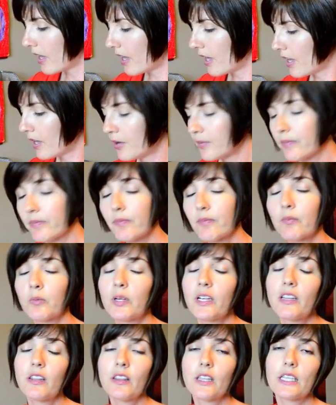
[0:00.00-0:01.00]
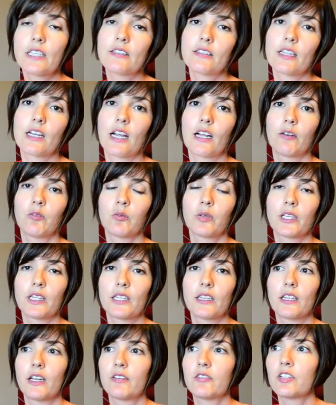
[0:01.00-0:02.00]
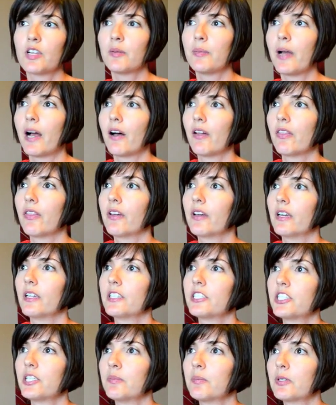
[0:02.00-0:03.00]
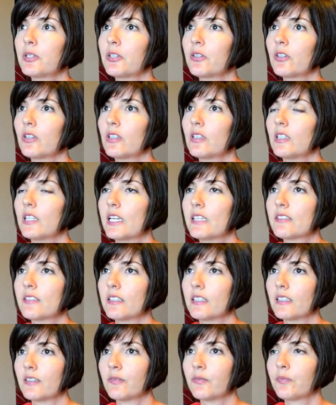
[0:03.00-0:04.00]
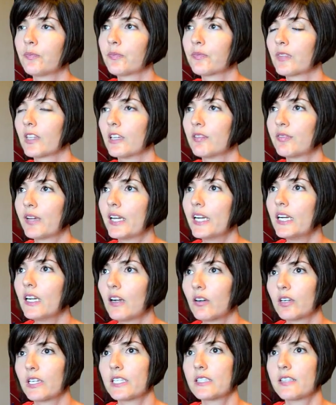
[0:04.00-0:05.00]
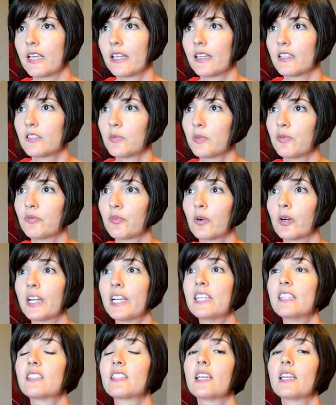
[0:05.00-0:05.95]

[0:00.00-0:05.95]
one of the things that I really loved about the Timberdoodle lesson, if I didn't already say this before,